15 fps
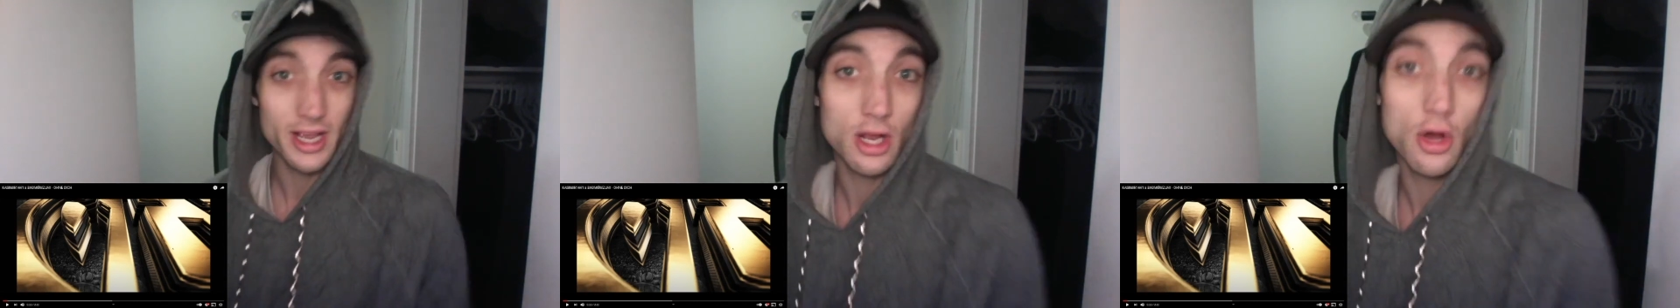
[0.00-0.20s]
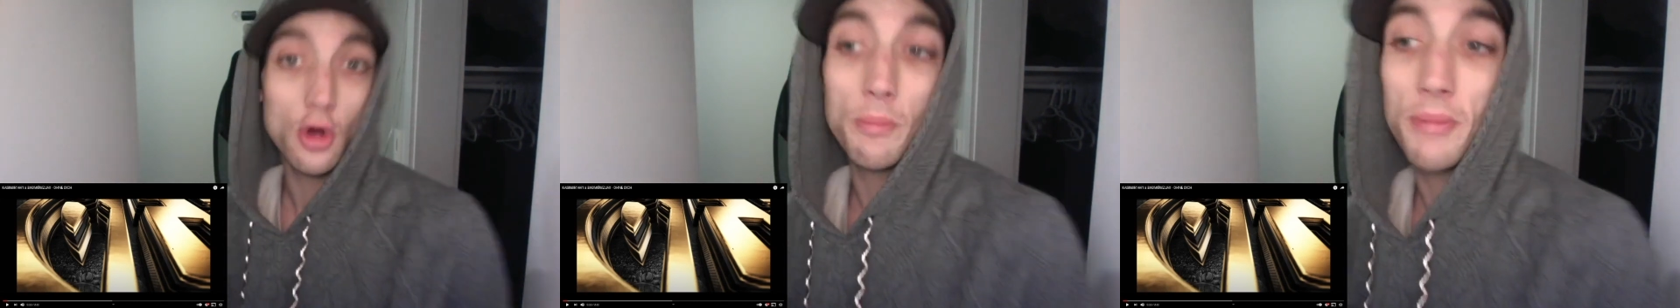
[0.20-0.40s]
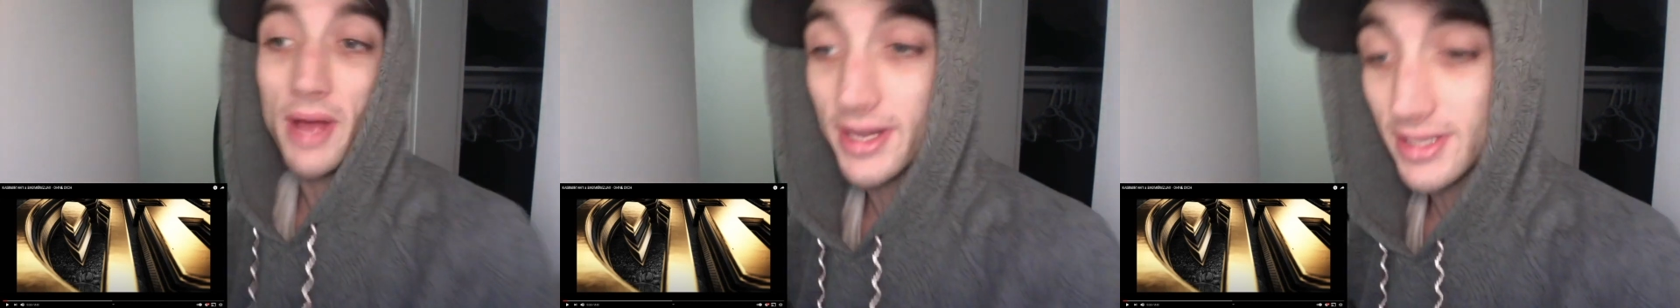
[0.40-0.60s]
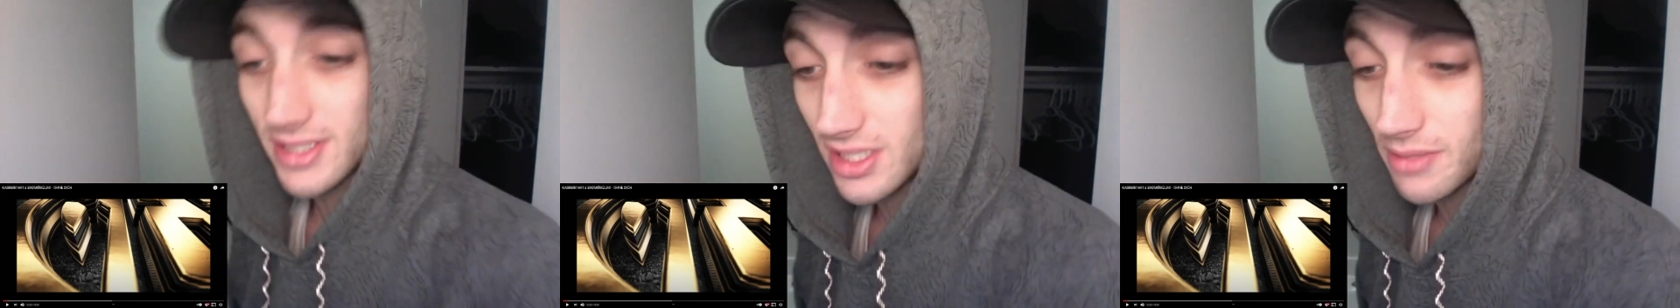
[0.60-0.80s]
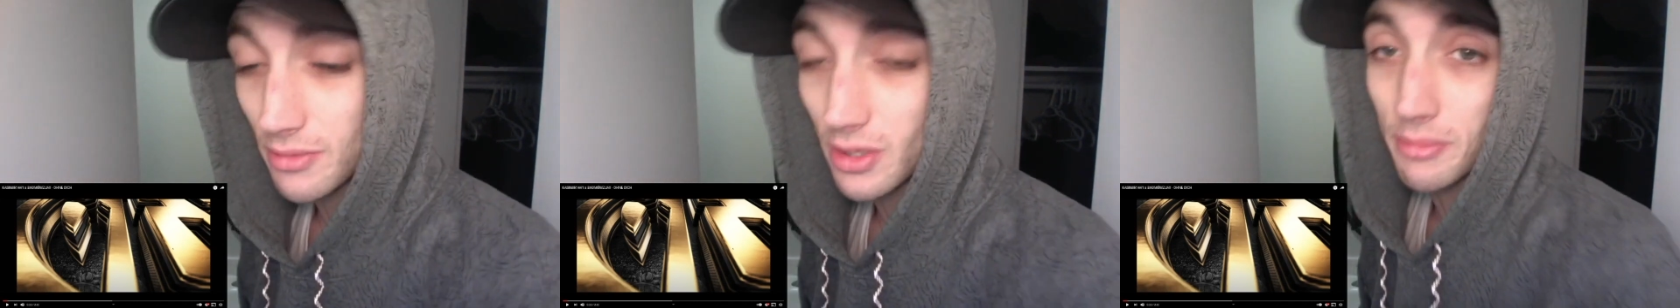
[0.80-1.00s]
Oh, Batted
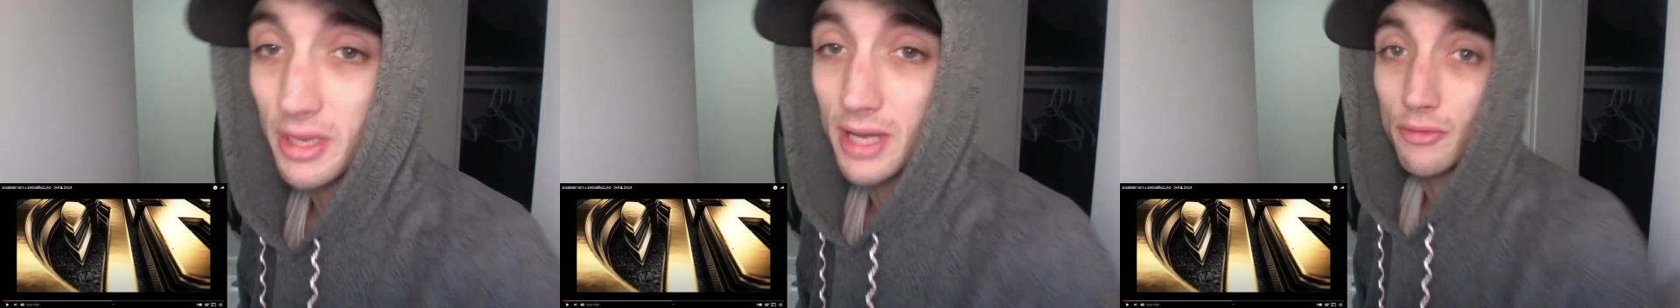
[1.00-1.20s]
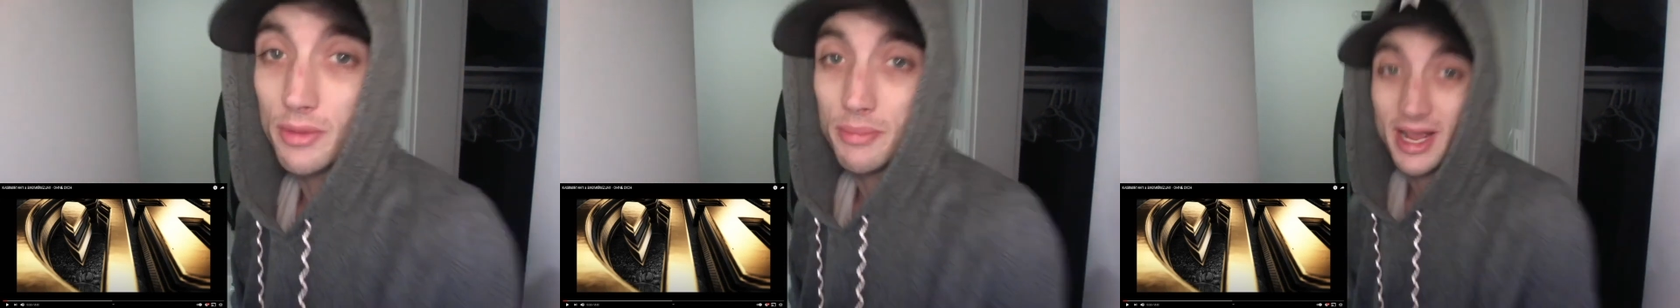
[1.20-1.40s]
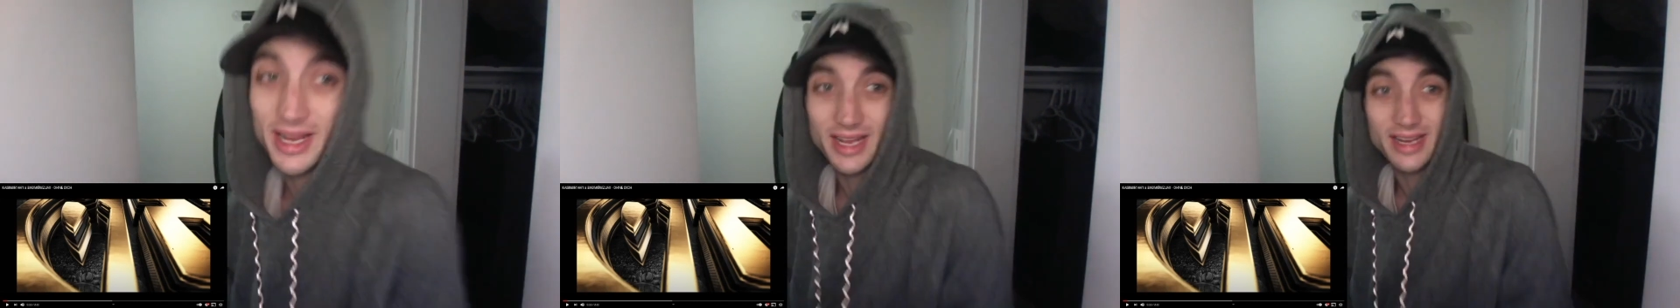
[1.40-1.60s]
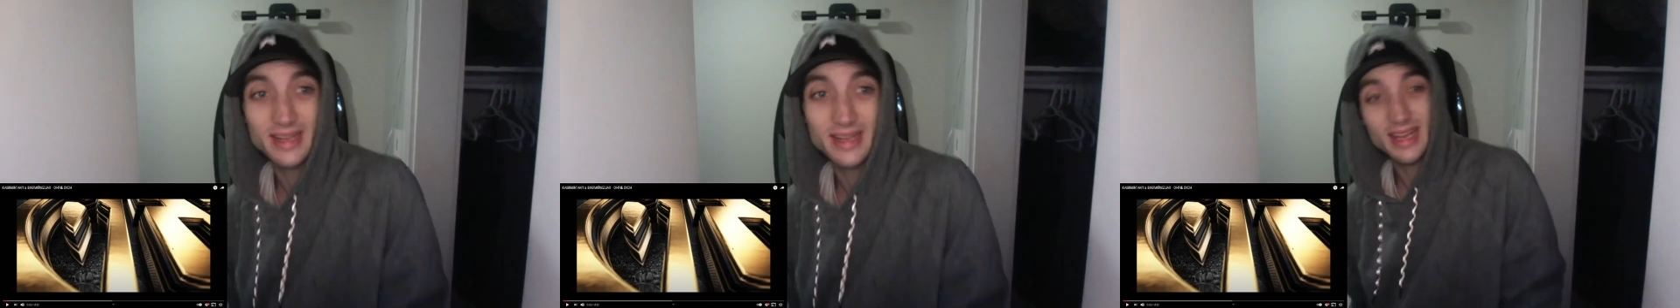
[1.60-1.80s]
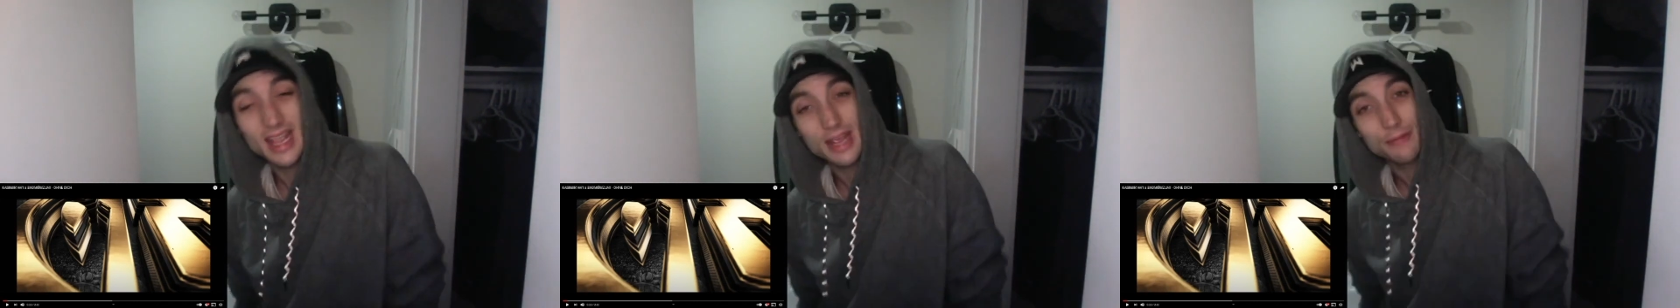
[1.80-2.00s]
man. We back at it
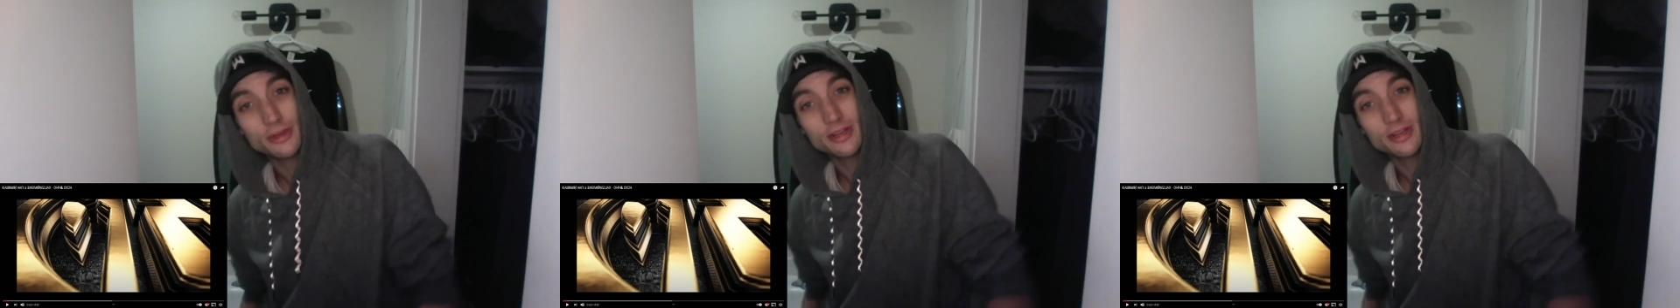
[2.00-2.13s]
again with